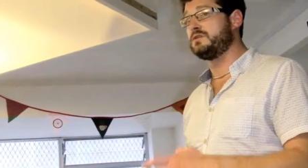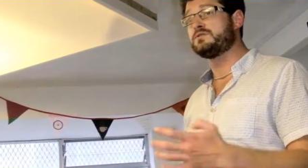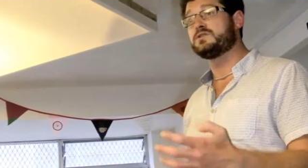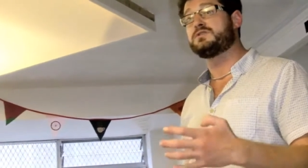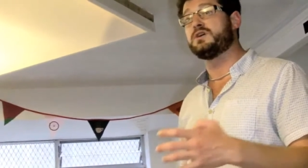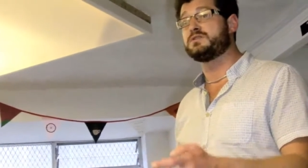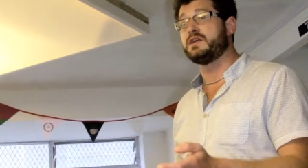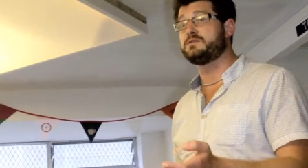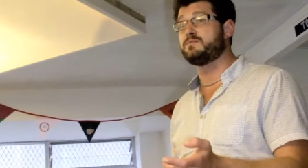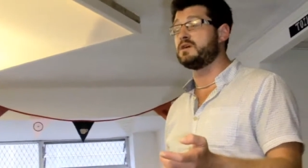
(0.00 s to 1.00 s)
not just social
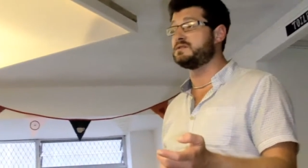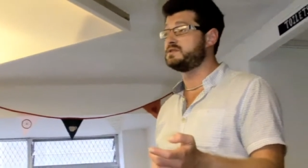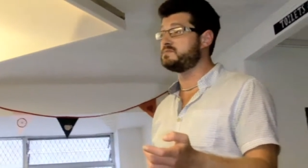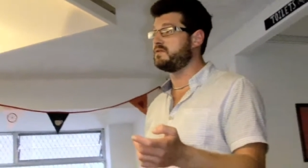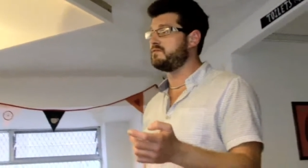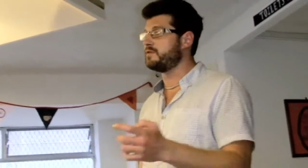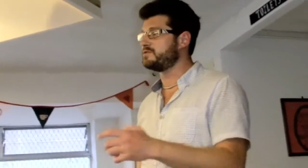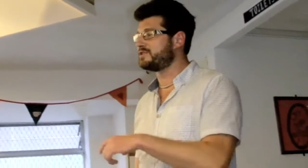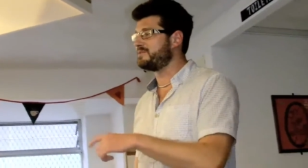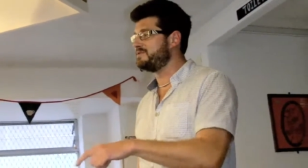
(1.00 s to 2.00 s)
enterprises, but
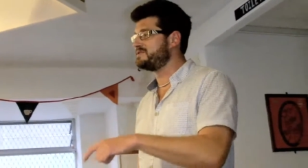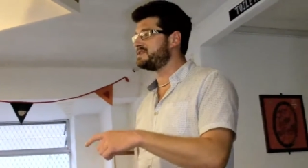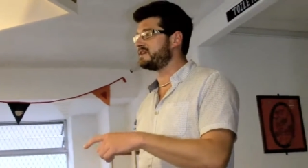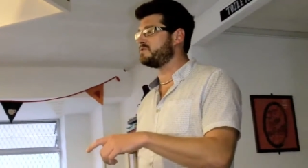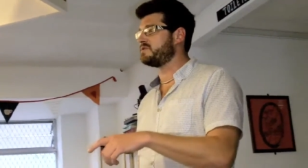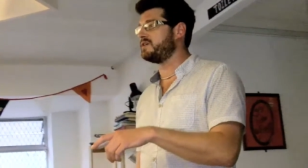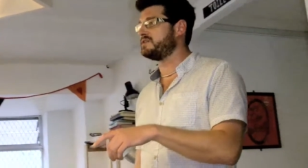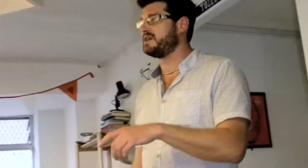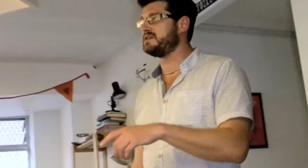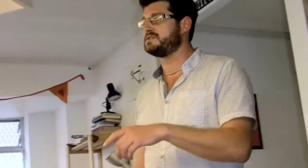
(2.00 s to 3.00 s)
voluntary community sector
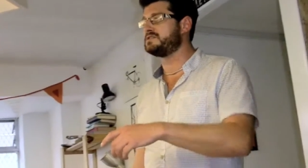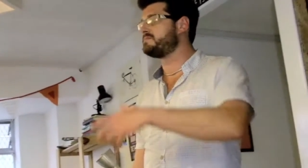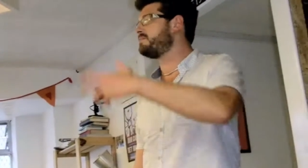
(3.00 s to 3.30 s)
organisations,